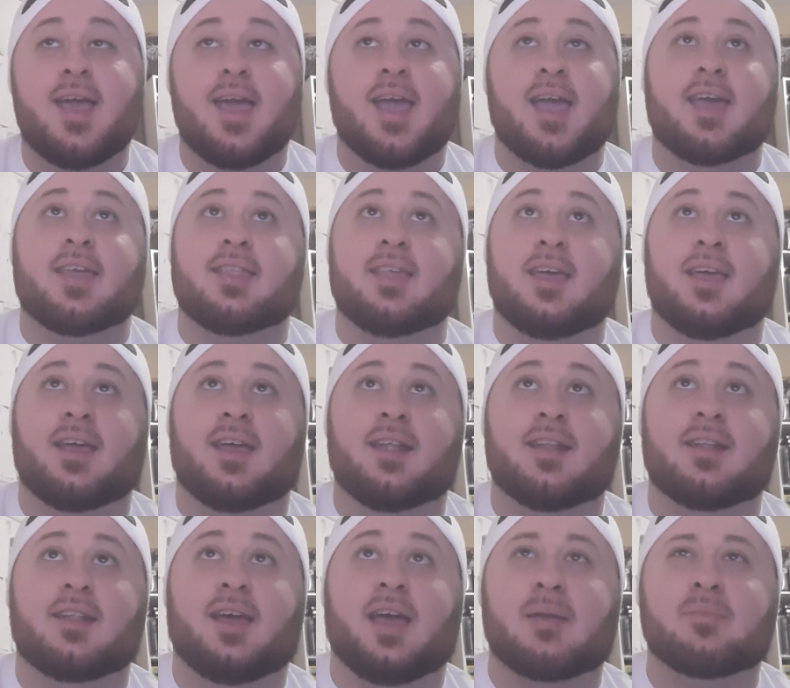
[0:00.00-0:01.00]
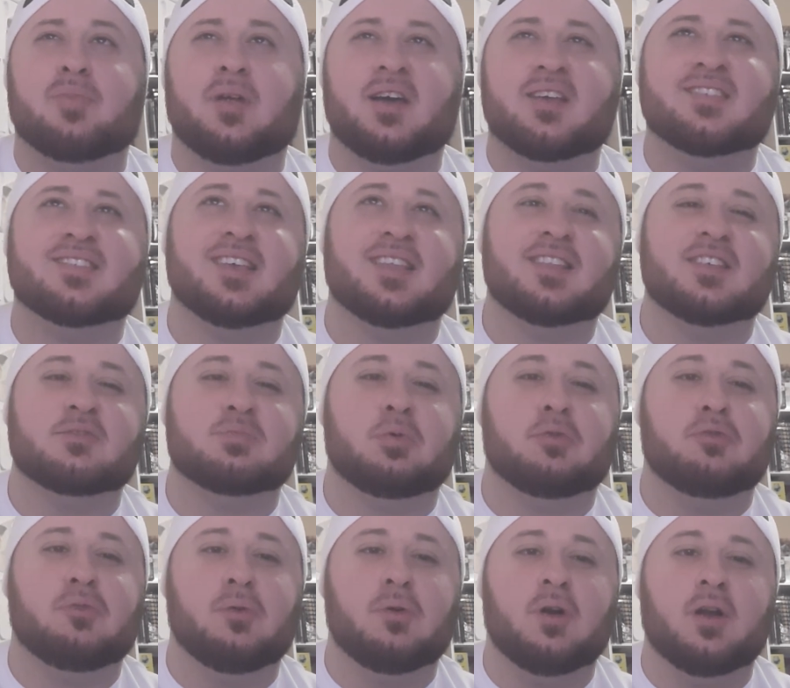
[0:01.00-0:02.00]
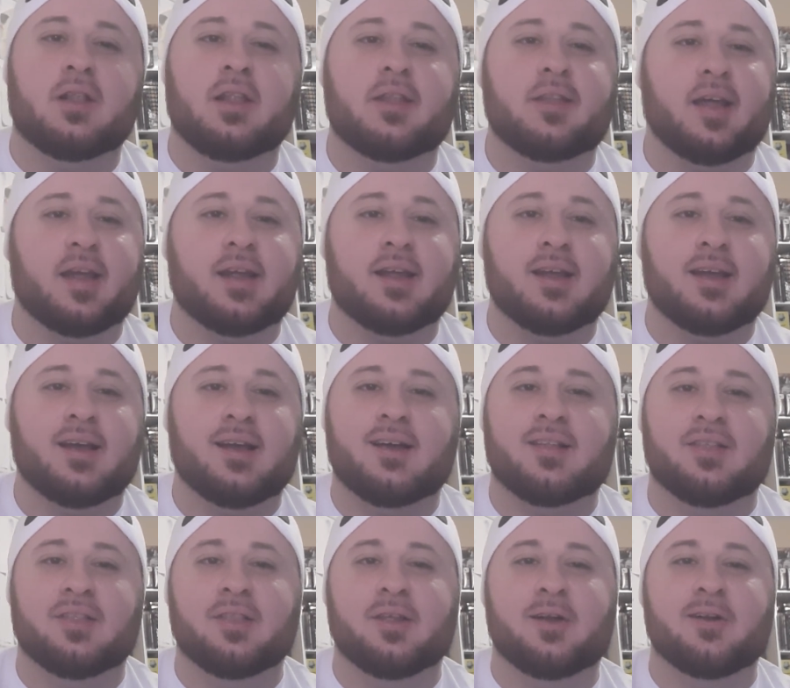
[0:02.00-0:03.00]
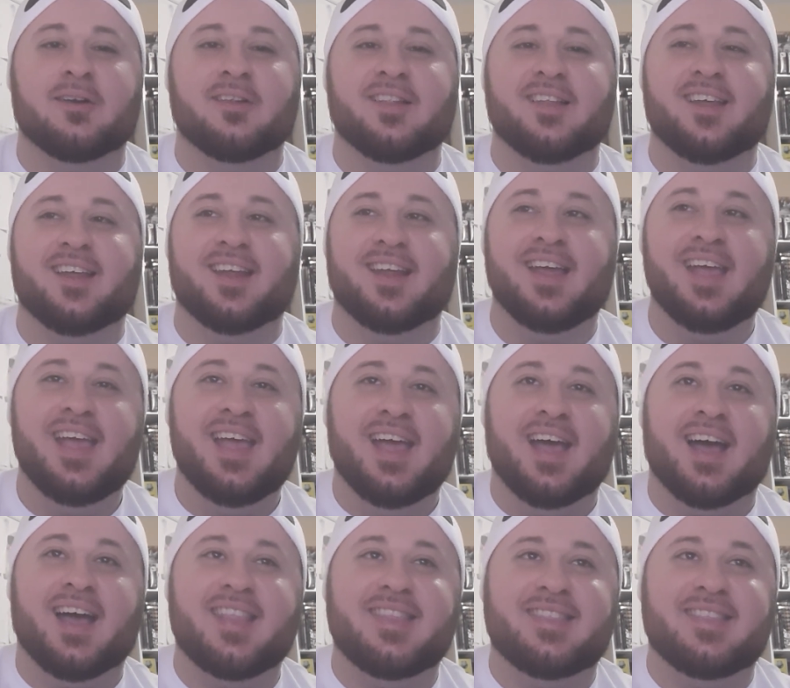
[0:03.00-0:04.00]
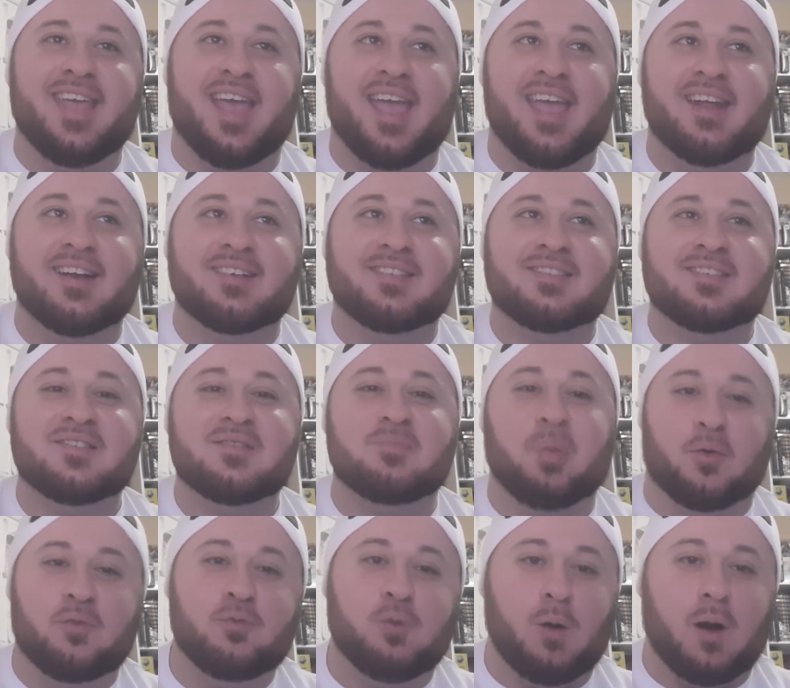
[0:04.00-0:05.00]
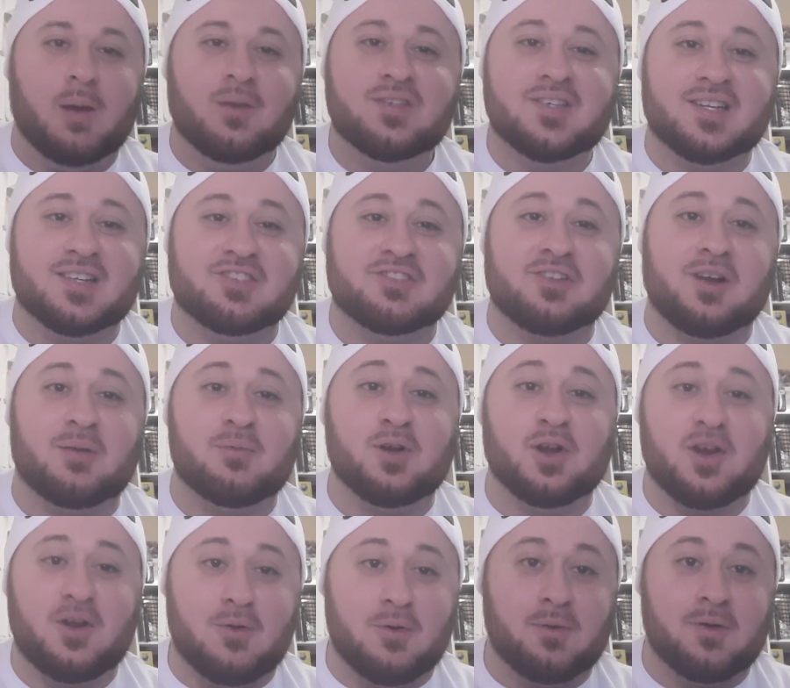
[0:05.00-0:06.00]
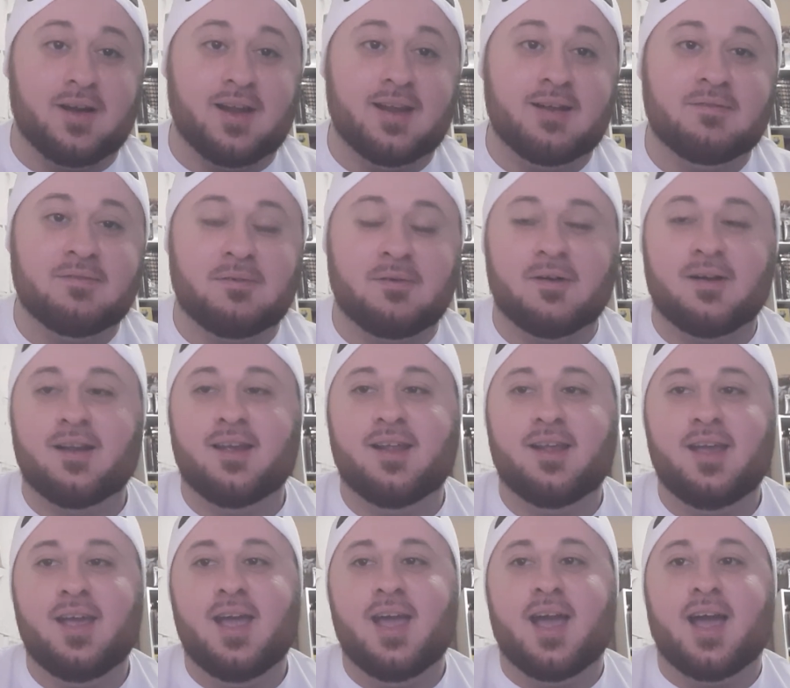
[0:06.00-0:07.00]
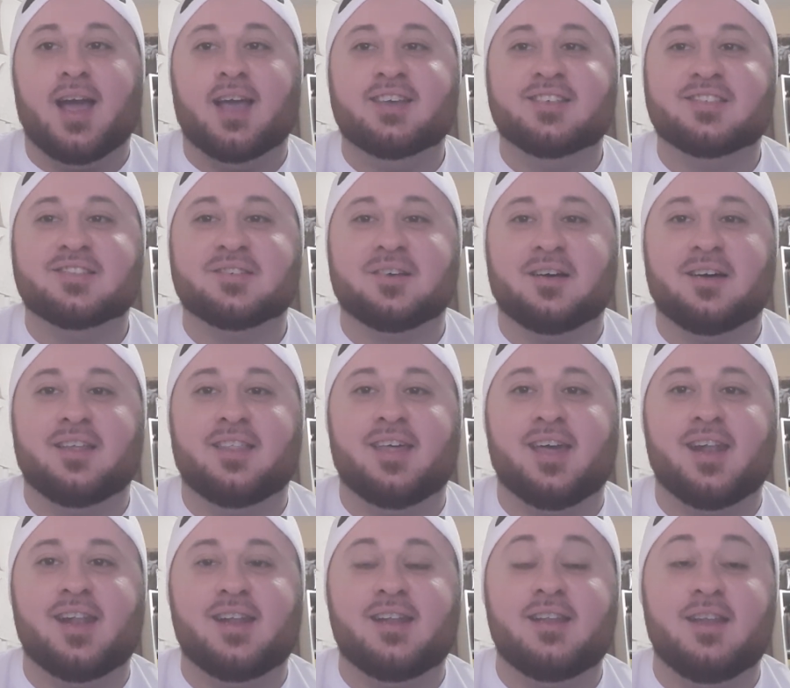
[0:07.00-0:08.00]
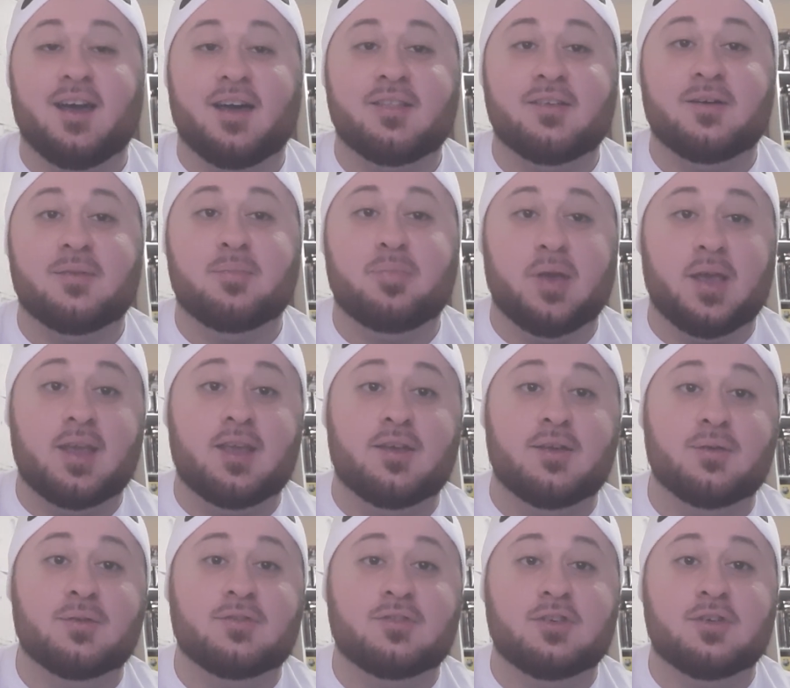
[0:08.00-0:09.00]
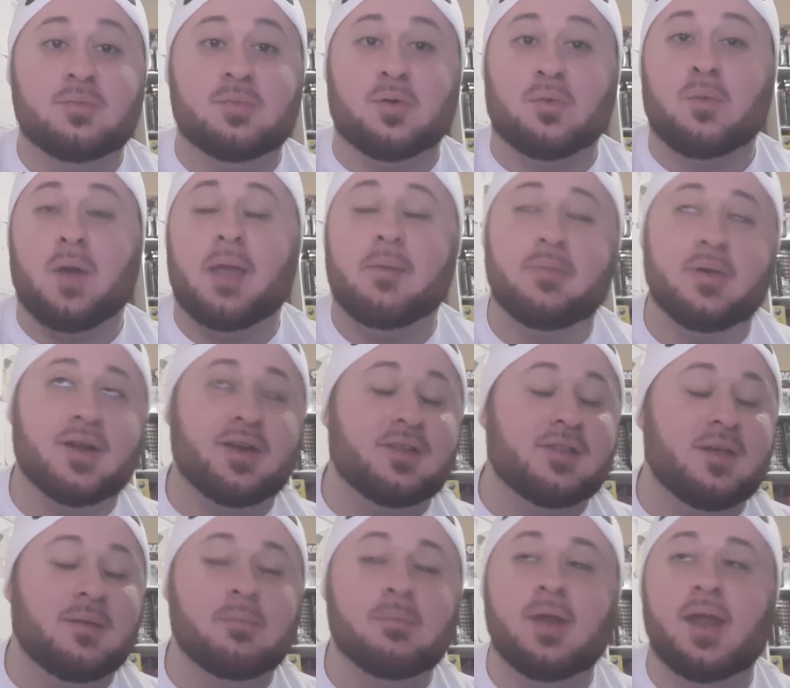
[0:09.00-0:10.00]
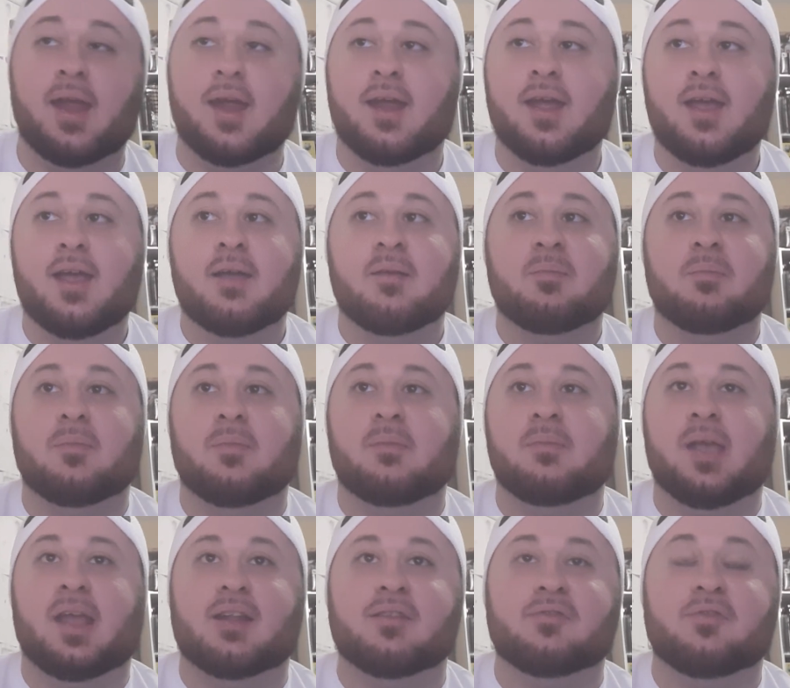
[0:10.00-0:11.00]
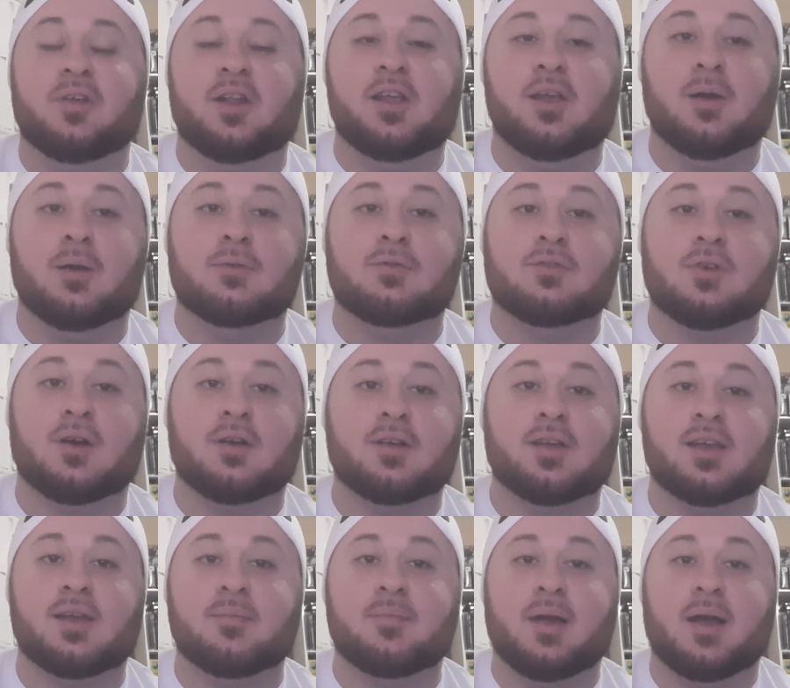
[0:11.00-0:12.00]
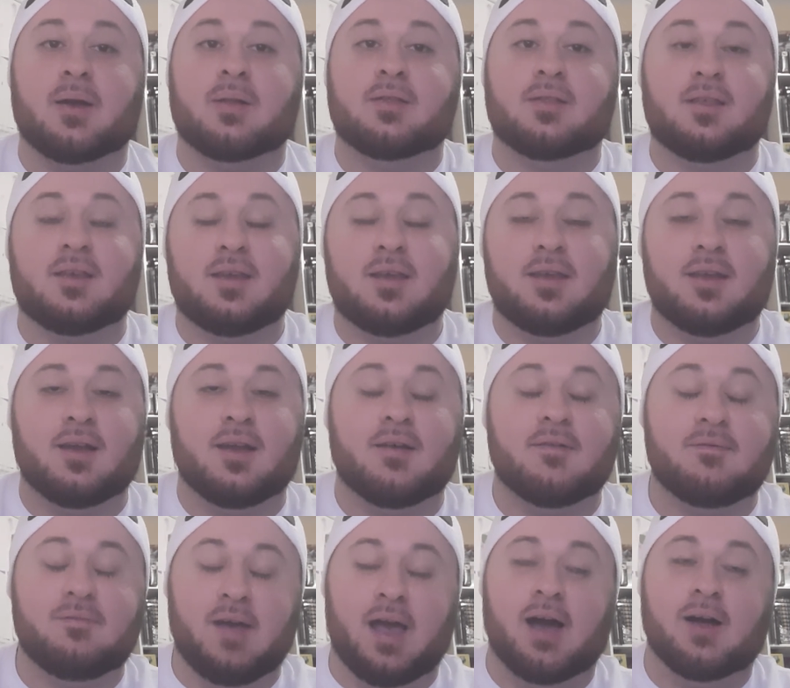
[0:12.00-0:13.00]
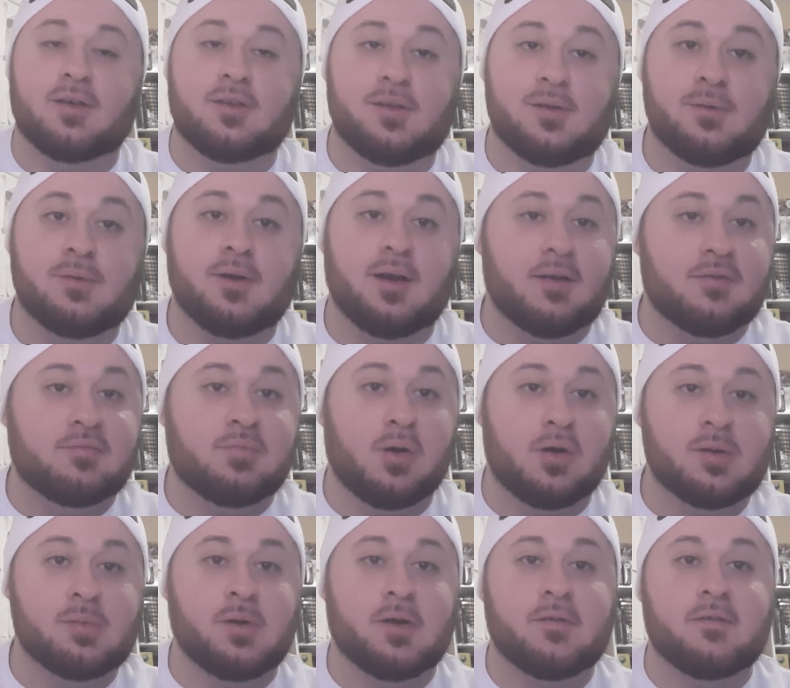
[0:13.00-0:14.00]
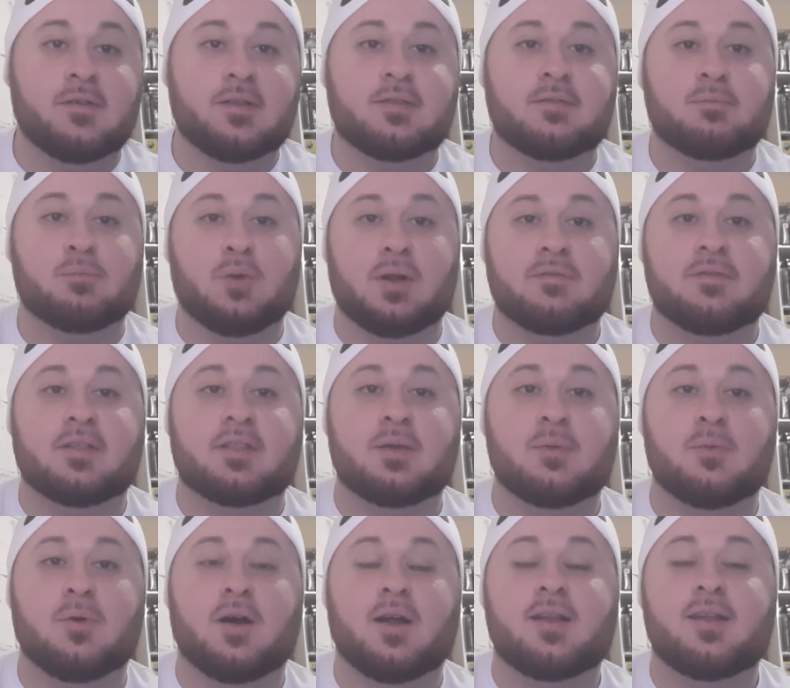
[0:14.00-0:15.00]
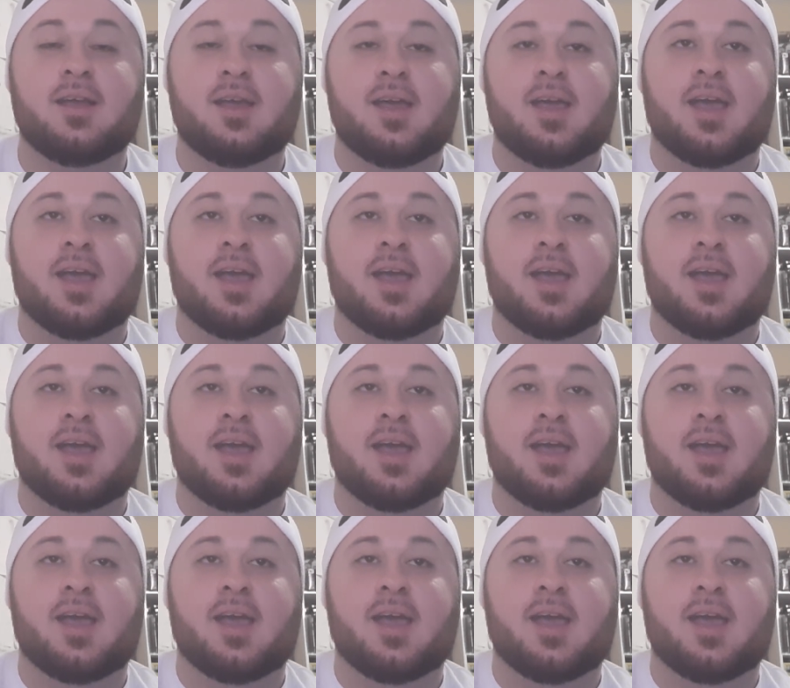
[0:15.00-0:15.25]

And then I probably said this before, and then like literally a day or two before I was going to start recording for it, I saw that another big YouTuber, way bigger than me, made a video talking about the value of Pokemon 151.